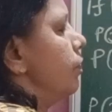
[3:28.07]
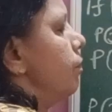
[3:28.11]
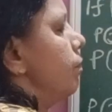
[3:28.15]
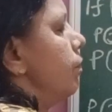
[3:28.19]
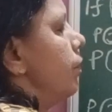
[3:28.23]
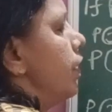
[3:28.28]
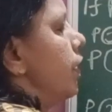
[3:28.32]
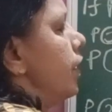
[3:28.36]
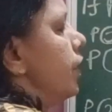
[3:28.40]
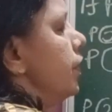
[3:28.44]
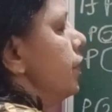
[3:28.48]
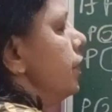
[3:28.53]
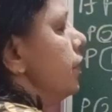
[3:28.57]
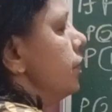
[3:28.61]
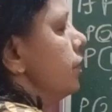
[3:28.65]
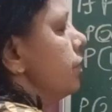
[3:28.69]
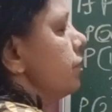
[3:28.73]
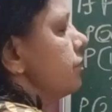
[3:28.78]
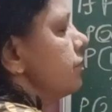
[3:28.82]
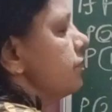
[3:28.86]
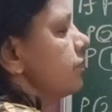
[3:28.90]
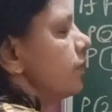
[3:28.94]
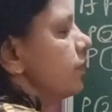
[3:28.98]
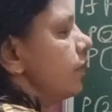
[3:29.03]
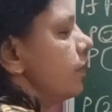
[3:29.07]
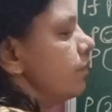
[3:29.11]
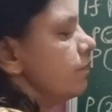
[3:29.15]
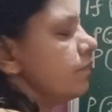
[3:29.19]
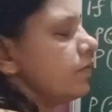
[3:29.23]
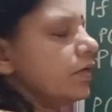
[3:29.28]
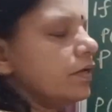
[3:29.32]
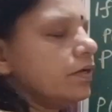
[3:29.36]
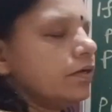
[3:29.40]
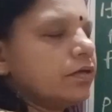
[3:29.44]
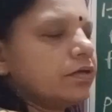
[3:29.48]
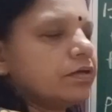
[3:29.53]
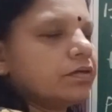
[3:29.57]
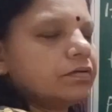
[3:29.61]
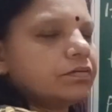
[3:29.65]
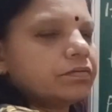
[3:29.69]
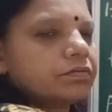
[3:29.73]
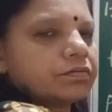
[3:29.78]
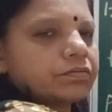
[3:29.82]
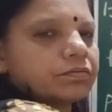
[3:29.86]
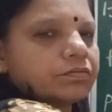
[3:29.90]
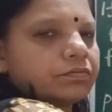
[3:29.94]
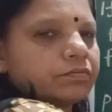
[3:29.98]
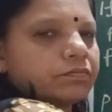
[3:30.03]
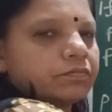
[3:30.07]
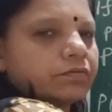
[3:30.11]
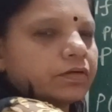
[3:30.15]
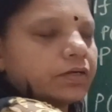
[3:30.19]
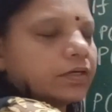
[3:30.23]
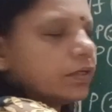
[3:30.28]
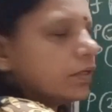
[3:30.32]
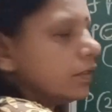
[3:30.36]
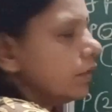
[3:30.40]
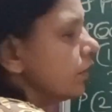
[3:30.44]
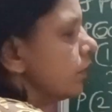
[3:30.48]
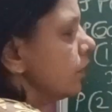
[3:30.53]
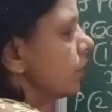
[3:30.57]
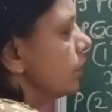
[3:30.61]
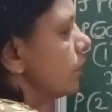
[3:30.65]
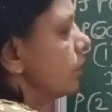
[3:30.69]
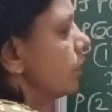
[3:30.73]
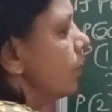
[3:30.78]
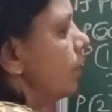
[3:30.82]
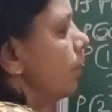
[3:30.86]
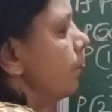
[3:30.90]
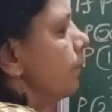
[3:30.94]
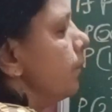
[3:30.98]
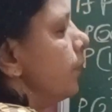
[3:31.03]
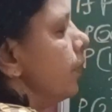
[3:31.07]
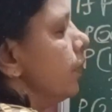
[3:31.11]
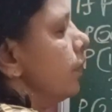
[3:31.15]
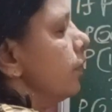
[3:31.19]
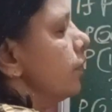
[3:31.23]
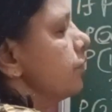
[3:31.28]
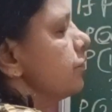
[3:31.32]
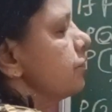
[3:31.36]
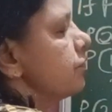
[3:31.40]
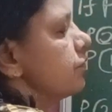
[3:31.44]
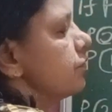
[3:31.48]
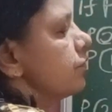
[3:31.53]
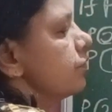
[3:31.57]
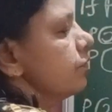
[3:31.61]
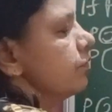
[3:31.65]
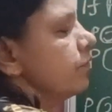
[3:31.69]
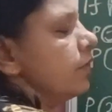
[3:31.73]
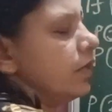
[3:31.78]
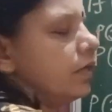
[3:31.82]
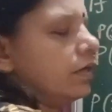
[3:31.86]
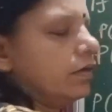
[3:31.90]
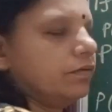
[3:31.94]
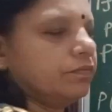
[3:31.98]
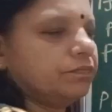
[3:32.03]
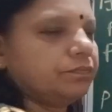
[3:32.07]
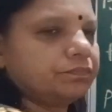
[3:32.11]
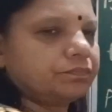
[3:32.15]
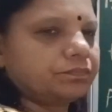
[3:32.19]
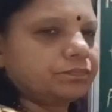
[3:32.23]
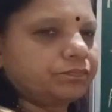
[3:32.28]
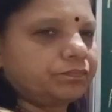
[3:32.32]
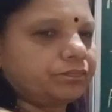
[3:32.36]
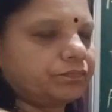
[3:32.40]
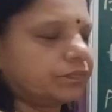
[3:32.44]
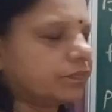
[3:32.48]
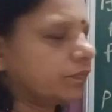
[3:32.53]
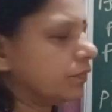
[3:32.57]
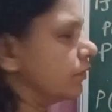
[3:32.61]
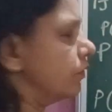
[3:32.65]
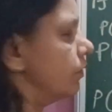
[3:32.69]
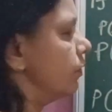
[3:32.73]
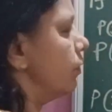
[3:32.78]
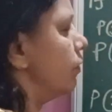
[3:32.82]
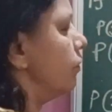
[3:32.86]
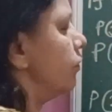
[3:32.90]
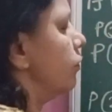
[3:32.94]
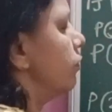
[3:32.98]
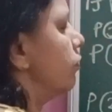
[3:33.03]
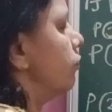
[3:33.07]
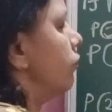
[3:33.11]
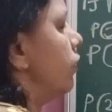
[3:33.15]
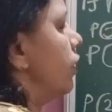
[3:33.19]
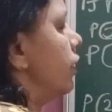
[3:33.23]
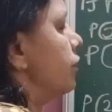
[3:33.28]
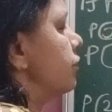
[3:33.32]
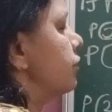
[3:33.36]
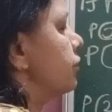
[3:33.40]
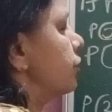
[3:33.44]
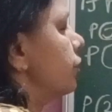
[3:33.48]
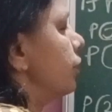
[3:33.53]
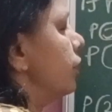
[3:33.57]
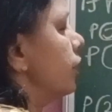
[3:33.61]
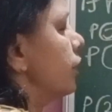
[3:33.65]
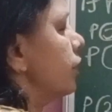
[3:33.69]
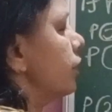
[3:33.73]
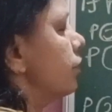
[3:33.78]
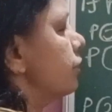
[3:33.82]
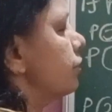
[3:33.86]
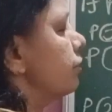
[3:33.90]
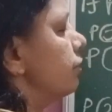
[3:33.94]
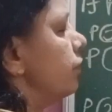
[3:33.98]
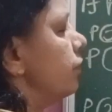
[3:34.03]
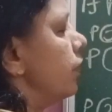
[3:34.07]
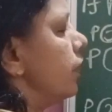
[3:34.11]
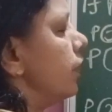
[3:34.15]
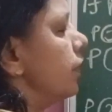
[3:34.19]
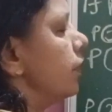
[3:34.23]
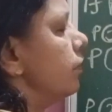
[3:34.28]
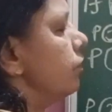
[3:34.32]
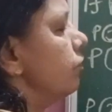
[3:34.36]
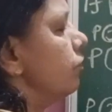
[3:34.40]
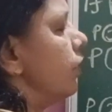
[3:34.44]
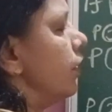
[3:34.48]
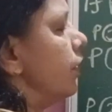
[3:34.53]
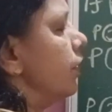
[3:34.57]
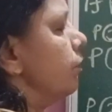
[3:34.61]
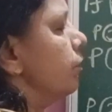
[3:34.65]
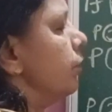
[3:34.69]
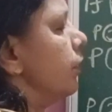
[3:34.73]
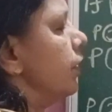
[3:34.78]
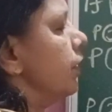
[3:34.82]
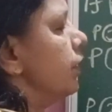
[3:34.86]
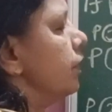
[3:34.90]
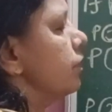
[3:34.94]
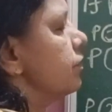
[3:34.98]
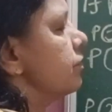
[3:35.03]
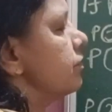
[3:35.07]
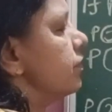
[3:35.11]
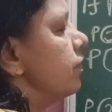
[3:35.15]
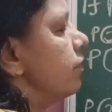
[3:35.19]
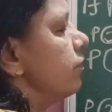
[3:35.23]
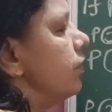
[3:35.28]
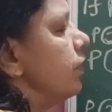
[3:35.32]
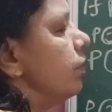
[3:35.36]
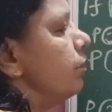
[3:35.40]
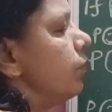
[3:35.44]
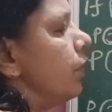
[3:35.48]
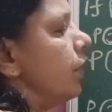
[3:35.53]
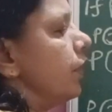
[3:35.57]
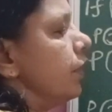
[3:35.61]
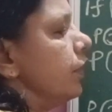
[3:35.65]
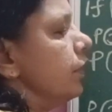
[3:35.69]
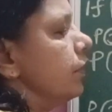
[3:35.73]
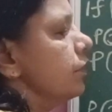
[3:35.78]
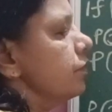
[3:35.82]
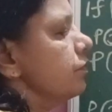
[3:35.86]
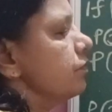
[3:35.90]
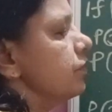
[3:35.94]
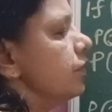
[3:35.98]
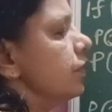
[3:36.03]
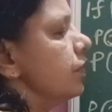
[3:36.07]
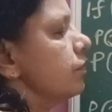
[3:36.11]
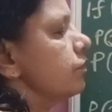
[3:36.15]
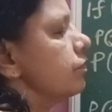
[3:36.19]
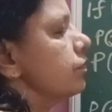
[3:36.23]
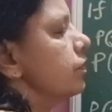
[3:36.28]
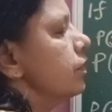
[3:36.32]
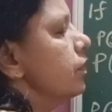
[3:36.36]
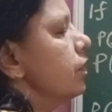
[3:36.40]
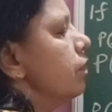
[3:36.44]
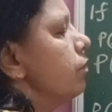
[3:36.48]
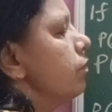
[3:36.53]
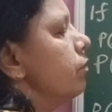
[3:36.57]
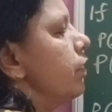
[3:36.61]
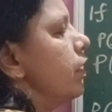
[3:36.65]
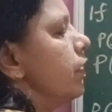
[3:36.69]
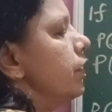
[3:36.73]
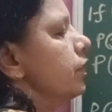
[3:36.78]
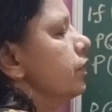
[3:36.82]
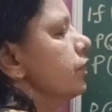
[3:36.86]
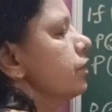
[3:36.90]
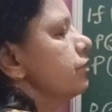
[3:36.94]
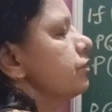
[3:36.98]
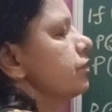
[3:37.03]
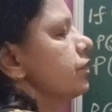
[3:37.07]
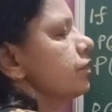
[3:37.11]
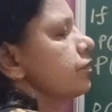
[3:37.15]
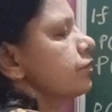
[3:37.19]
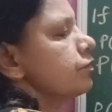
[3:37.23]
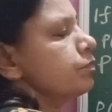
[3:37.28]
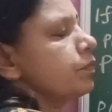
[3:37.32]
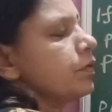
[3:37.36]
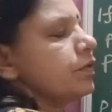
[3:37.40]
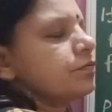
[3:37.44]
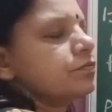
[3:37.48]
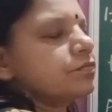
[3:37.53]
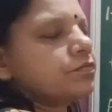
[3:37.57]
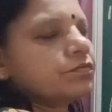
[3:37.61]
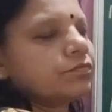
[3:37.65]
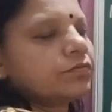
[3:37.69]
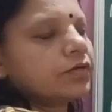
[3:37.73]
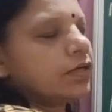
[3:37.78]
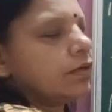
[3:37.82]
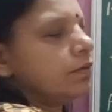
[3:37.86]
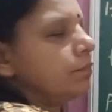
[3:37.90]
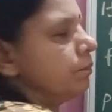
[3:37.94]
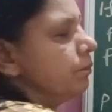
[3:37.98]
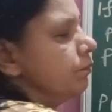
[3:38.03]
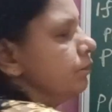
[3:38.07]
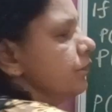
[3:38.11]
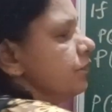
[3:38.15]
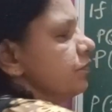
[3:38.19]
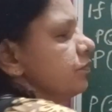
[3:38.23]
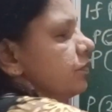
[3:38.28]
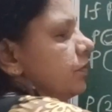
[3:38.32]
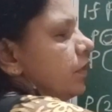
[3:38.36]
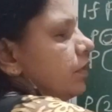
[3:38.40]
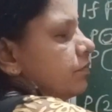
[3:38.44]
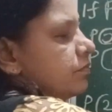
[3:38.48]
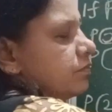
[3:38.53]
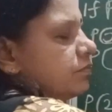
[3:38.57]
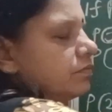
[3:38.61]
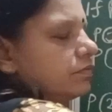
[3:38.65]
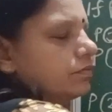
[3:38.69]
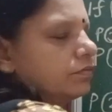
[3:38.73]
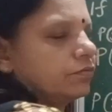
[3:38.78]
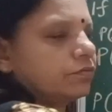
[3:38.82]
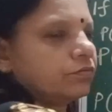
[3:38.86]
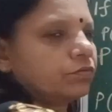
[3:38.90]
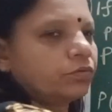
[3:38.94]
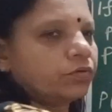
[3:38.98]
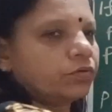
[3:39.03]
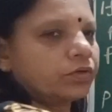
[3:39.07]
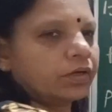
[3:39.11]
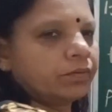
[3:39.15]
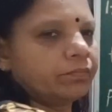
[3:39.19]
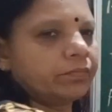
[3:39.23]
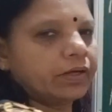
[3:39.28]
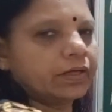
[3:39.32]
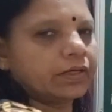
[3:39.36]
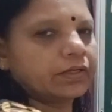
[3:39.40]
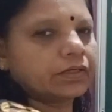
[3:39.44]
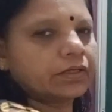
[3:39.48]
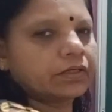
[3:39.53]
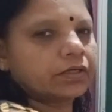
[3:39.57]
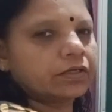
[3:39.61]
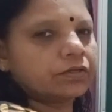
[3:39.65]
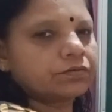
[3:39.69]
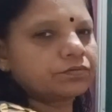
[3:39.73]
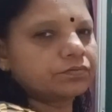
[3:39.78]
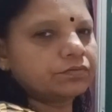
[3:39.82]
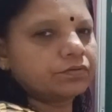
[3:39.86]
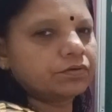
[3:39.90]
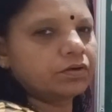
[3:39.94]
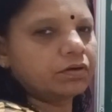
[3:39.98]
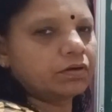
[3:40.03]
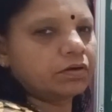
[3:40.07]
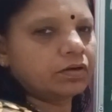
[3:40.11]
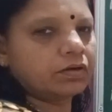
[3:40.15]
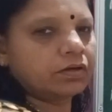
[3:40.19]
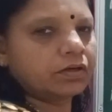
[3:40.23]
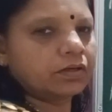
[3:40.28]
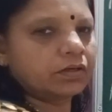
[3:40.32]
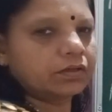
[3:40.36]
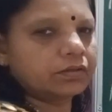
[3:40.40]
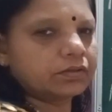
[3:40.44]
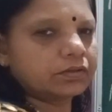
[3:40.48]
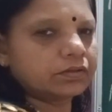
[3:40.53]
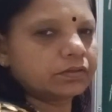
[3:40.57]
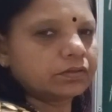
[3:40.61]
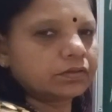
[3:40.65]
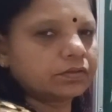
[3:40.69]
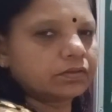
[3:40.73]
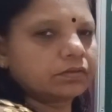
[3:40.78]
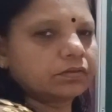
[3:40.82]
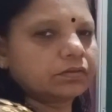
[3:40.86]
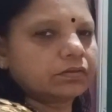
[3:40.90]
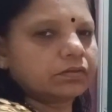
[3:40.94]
minus 7 into 1 plus 12. 1 square is 1, 1 minus 7 minus 6 plus 12, 6. So remainder is not